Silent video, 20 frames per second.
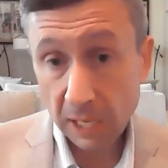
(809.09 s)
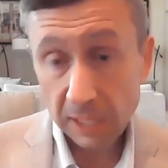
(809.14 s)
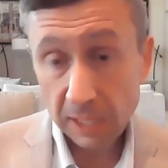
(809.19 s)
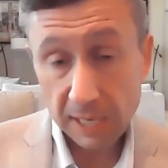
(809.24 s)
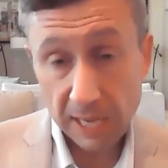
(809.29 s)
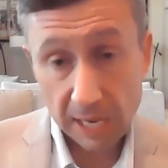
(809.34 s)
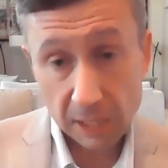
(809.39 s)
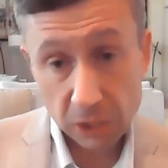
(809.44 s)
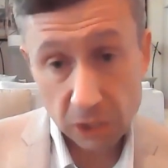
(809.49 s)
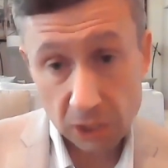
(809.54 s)

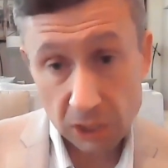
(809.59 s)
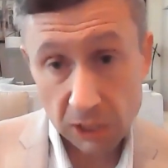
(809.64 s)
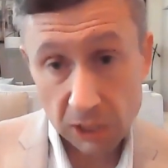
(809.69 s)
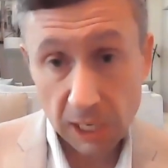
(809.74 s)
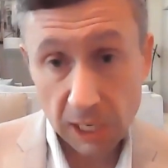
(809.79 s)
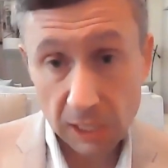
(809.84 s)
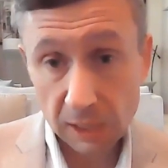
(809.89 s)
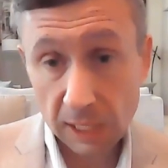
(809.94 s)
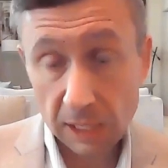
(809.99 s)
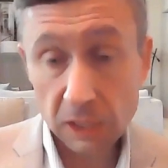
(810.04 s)
not just
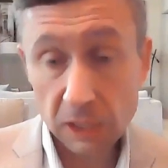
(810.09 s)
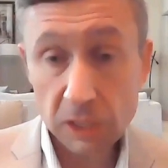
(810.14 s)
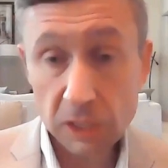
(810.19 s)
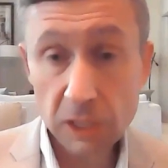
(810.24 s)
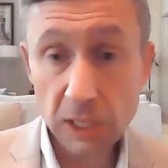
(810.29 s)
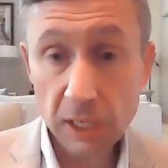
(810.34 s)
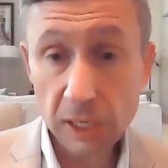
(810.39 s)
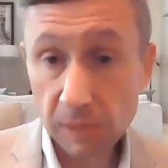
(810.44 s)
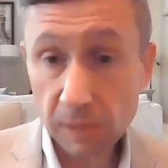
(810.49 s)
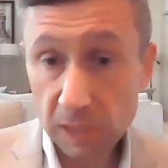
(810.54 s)
state
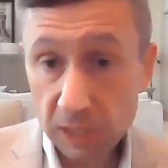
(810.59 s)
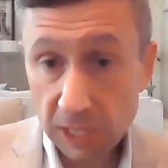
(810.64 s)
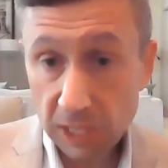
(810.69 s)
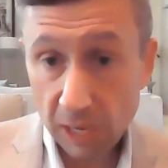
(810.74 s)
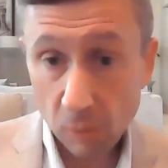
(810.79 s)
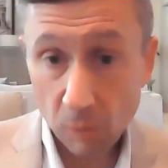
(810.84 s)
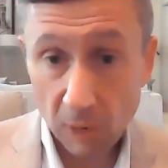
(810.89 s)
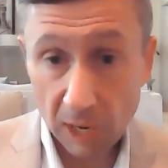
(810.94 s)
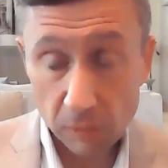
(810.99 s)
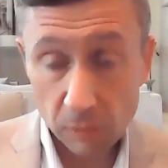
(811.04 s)
legislative and
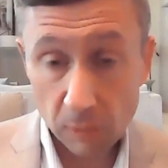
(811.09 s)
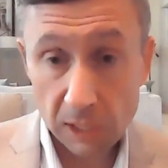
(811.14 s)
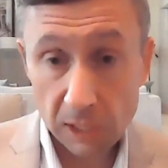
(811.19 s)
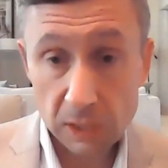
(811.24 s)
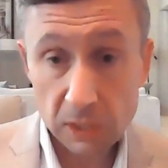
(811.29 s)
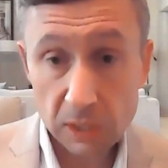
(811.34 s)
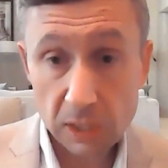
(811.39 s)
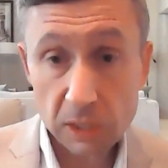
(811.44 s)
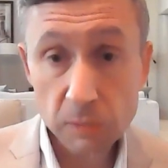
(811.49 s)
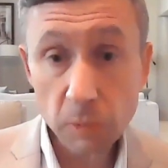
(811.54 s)
statewide
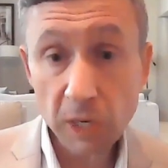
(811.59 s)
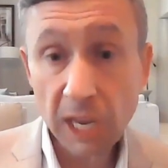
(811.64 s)
races.